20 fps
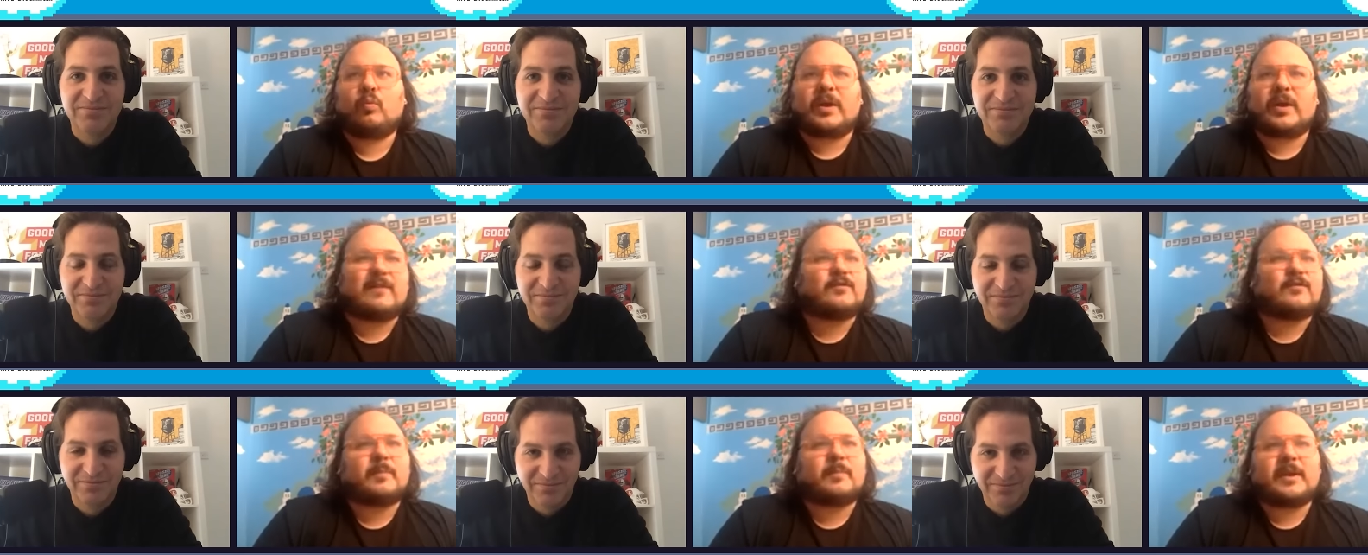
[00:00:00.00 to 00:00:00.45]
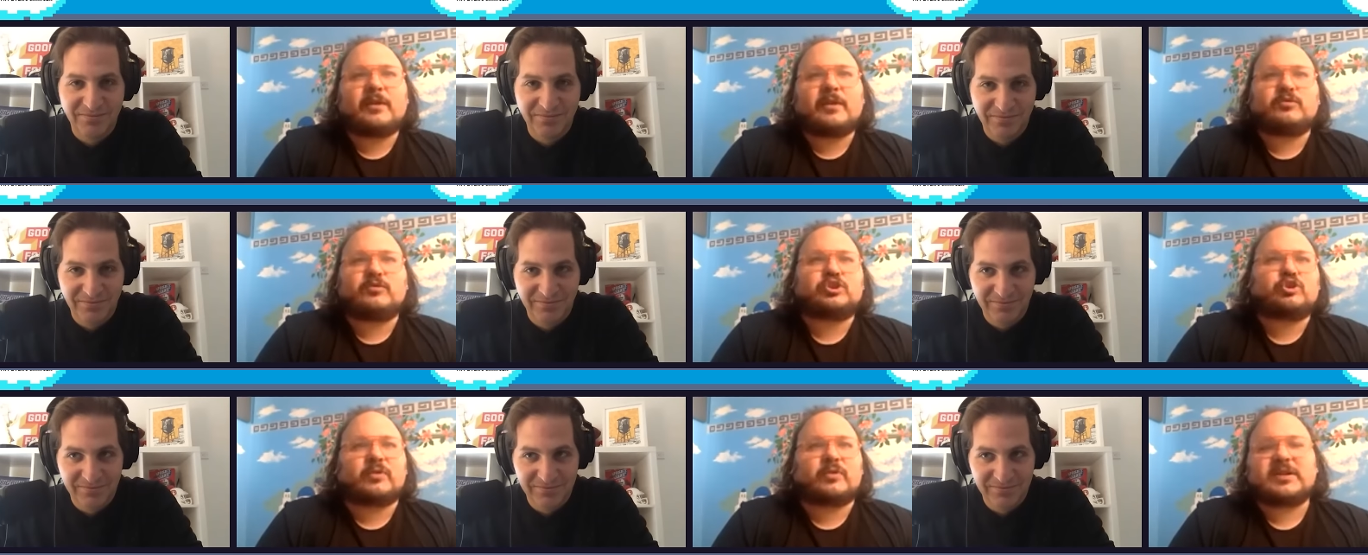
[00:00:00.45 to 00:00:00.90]
Speaker 1: what
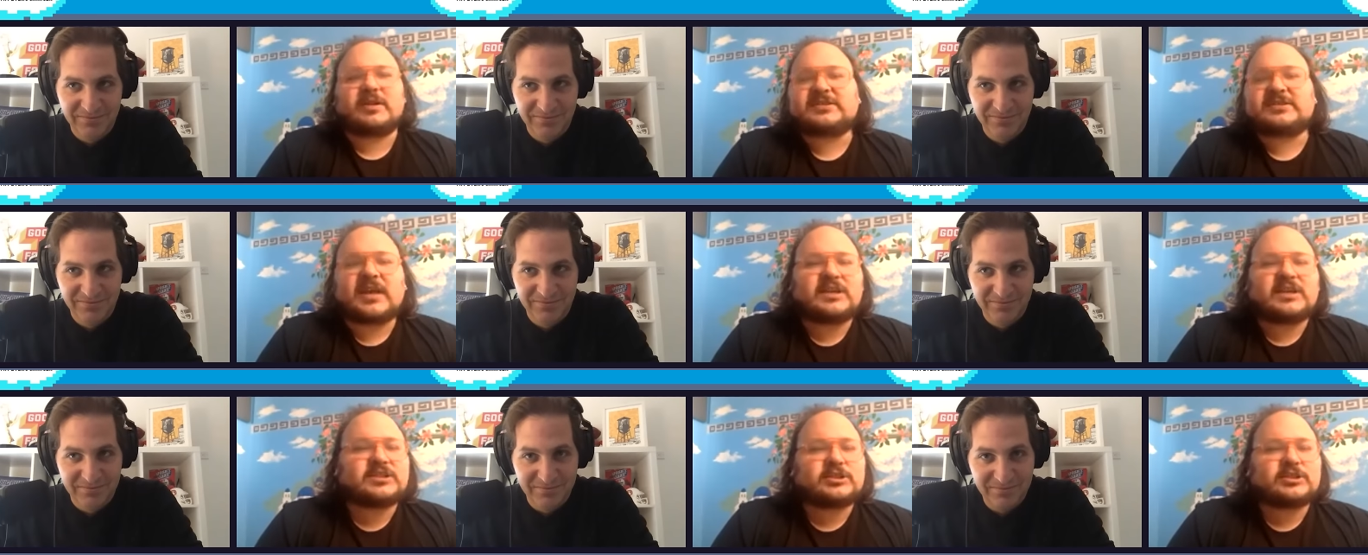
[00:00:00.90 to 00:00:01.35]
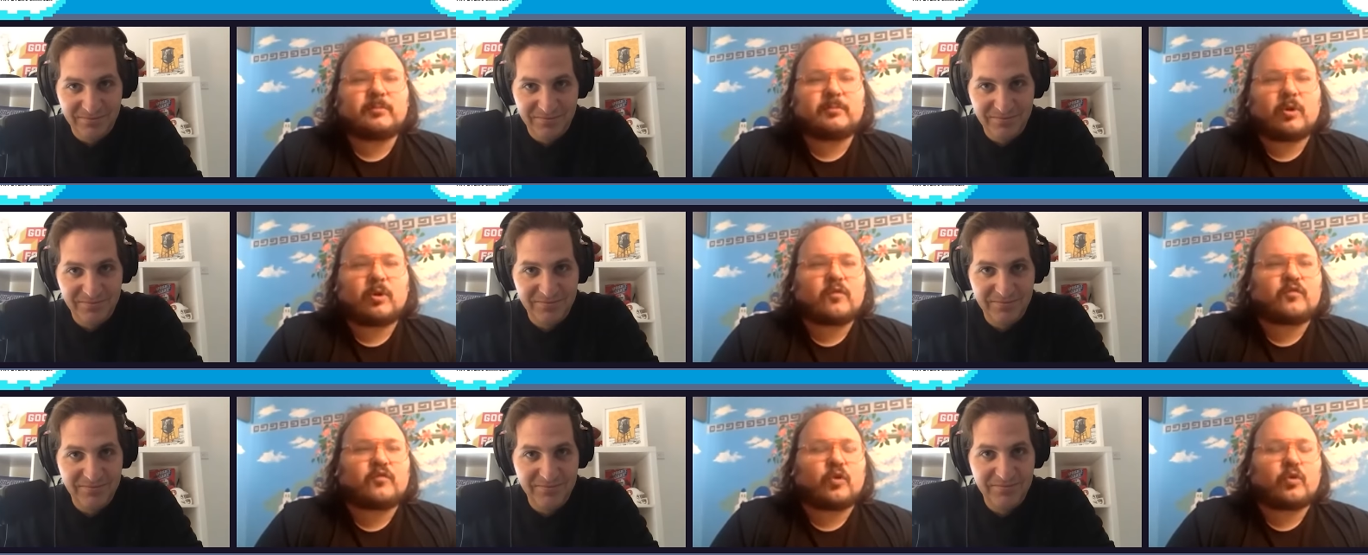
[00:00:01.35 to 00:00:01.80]
everybody was criticizing
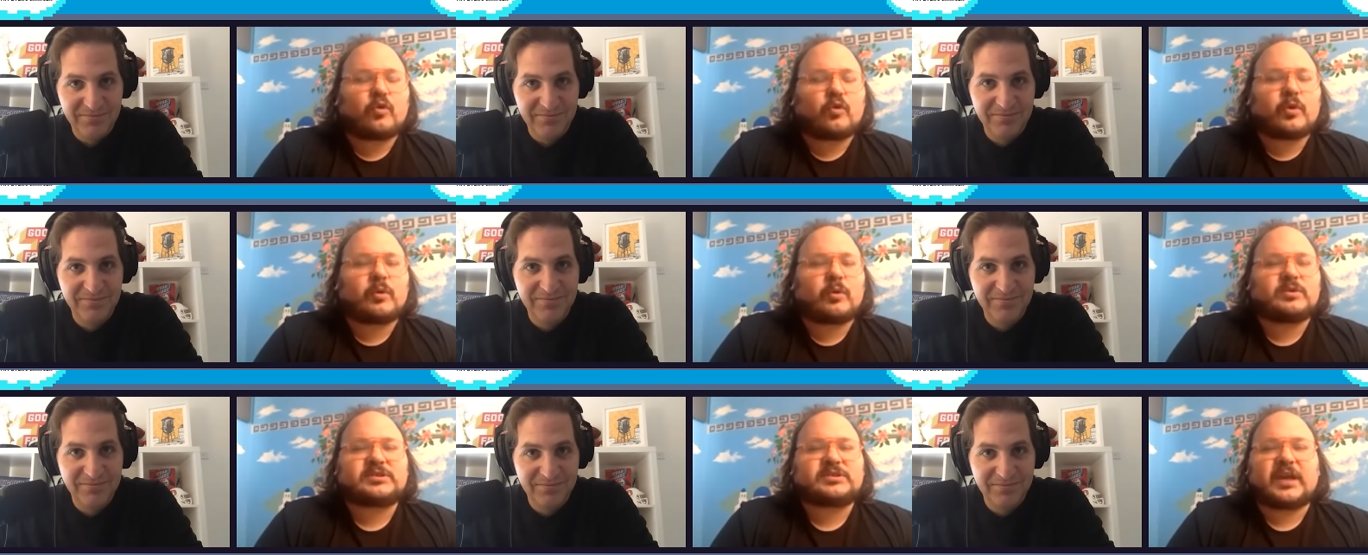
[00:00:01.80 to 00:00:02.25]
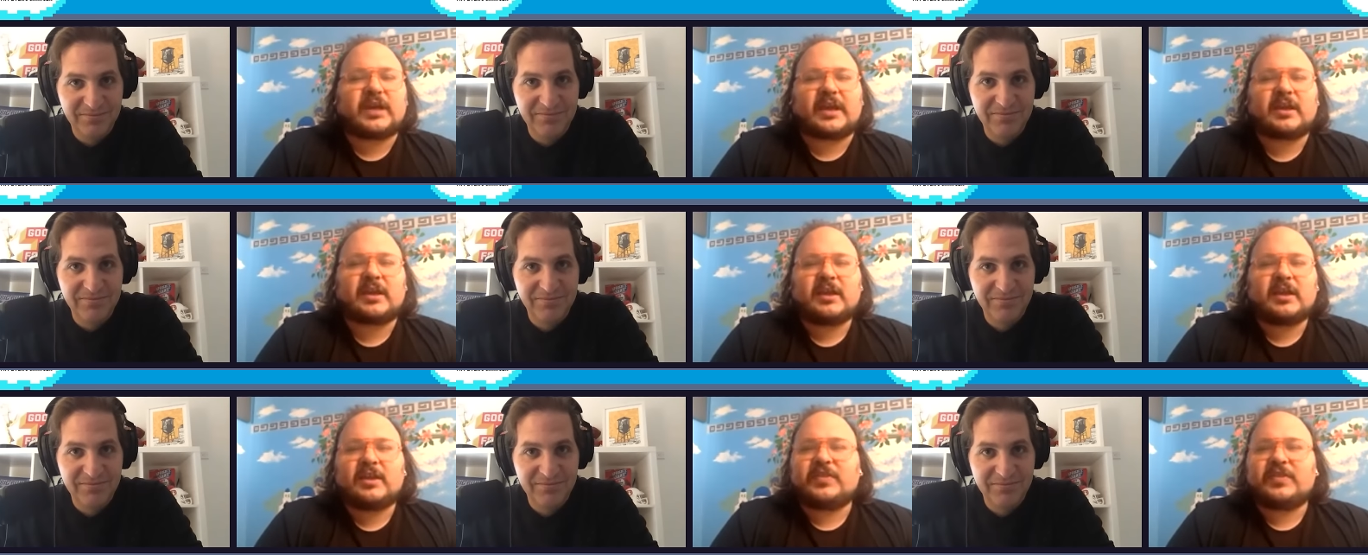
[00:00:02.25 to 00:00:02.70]
Lamar for, where it was
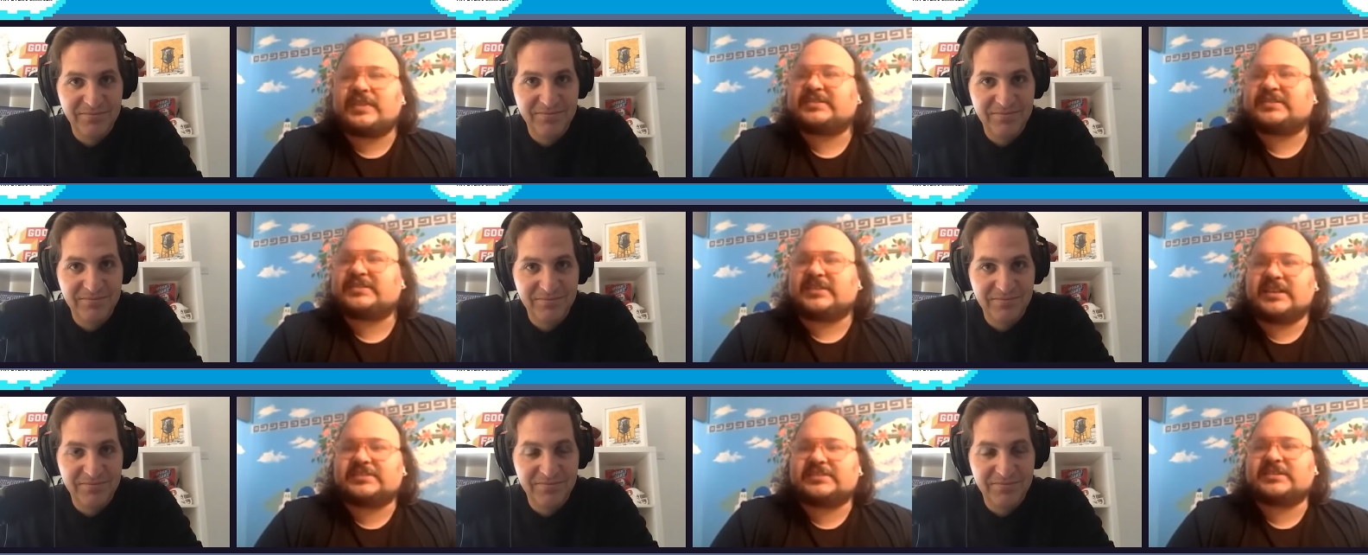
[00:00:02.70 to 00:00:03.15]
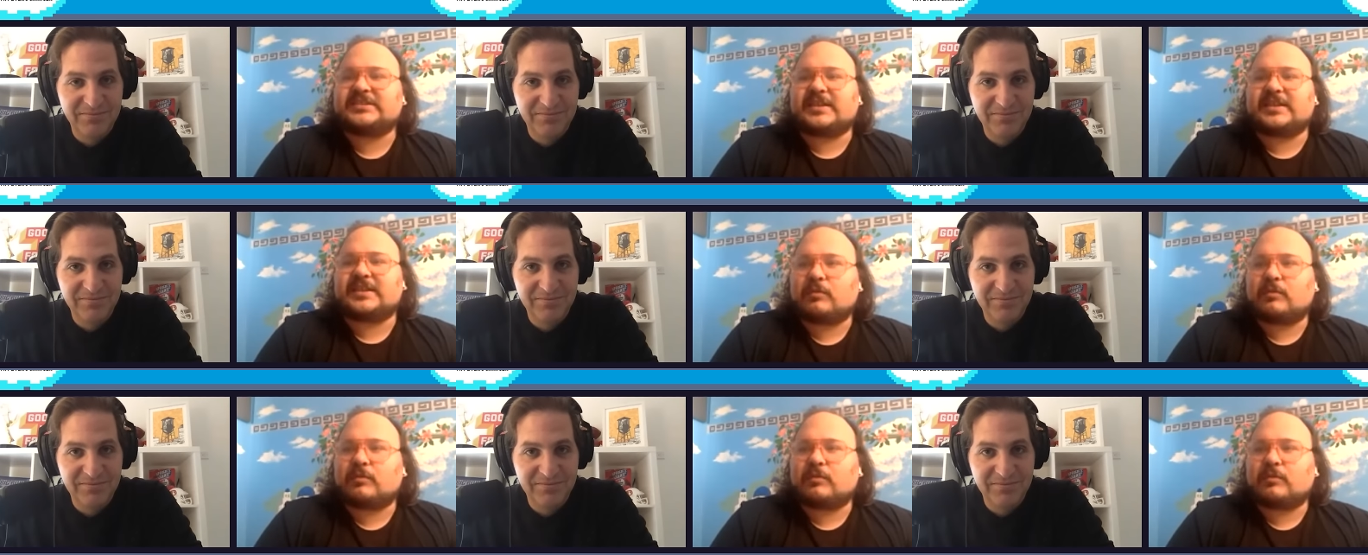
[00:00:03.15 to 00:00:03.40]
like this season.